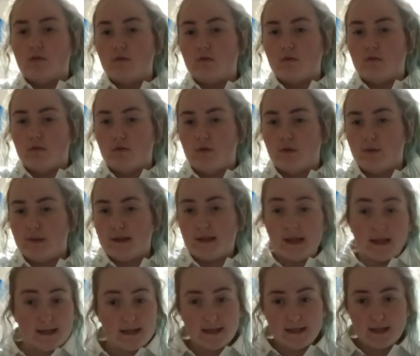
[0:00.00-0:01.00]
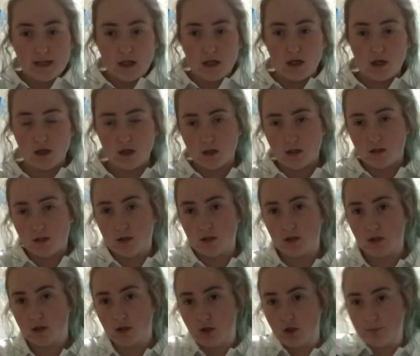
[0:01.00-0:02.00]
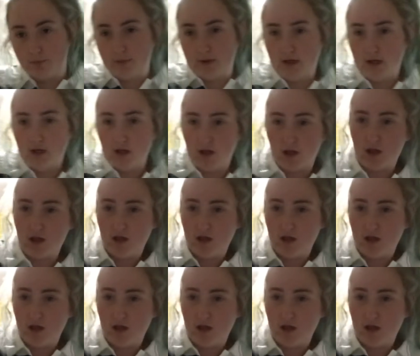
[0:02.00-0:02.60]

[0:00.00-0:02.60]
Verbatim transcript: So it's like this long. But look.